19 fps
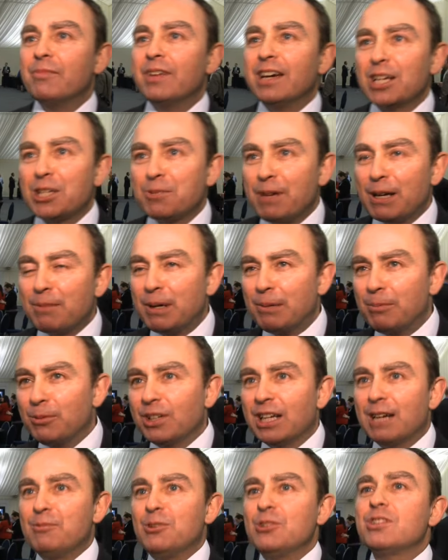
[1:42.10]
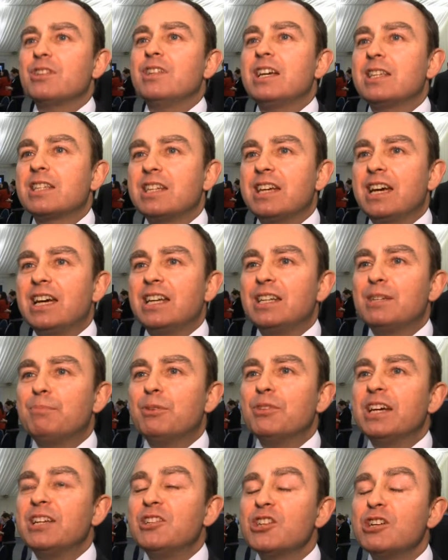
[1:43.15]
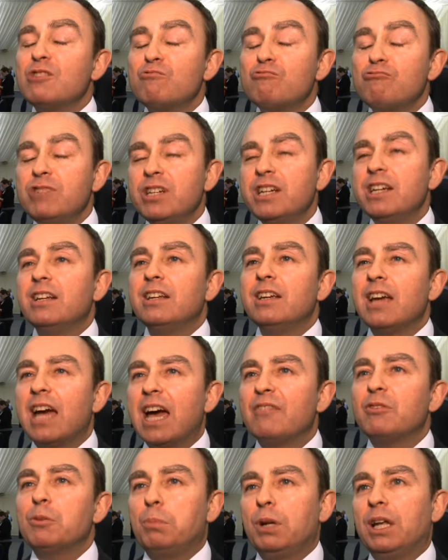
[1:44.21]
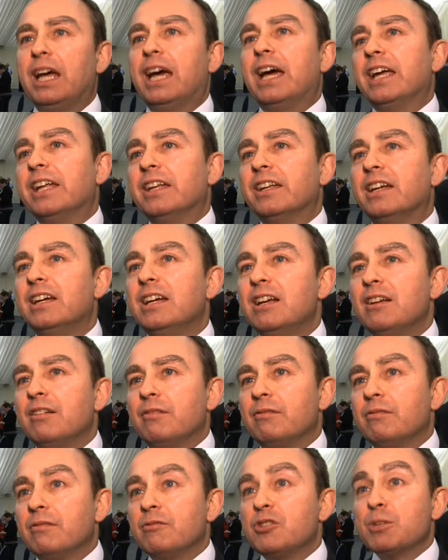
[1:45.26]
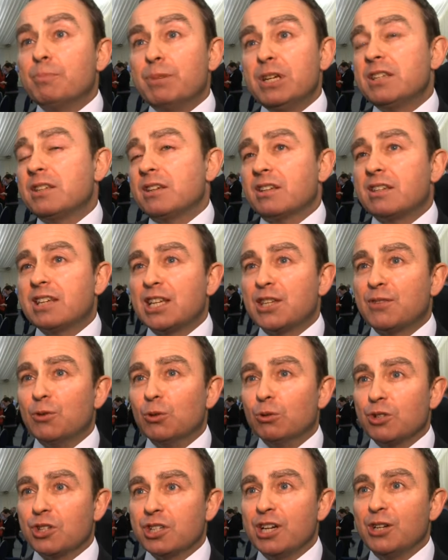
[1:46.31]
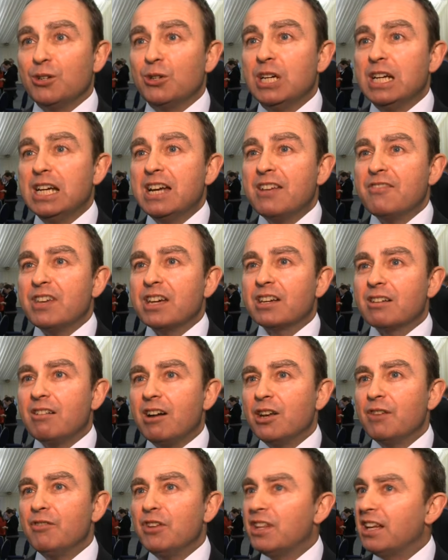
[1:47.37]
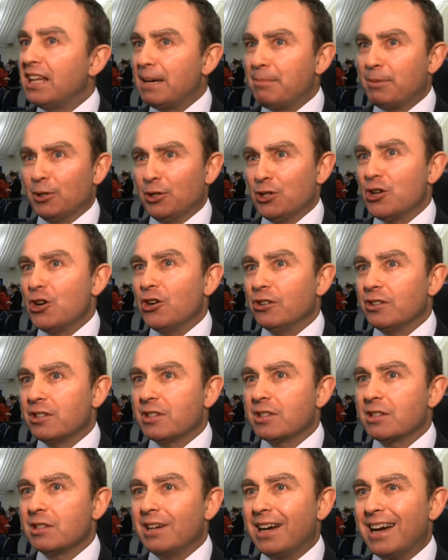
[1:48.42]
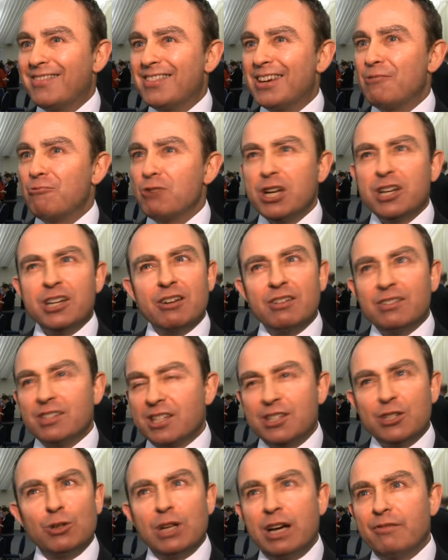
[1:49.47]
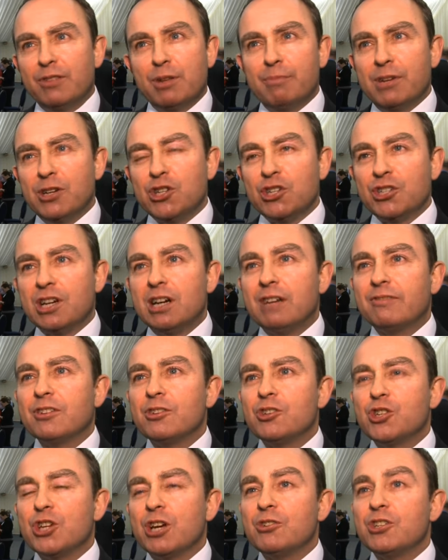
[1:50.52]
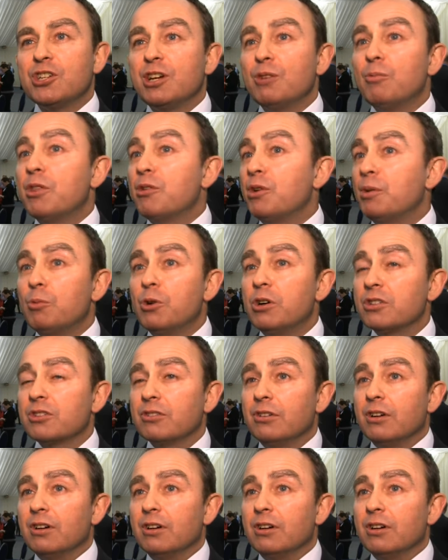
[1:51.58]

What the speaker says: They expect people to come onto their stand, but they don't really have a plan to be successful. So they're kind of in the lap of the gods, and they really don't still have the measures after the show to know whether it works or